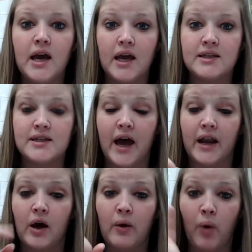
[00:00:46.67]
is
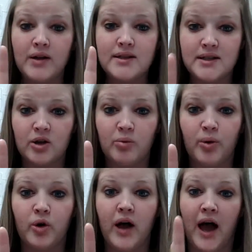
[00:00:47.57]
that one
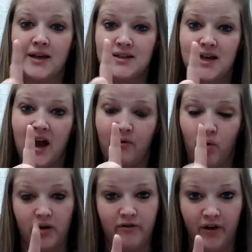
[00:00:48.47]
syllable has to have
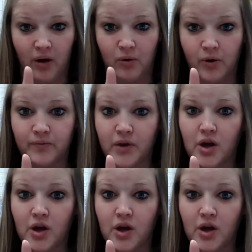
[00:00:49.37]
one vowel.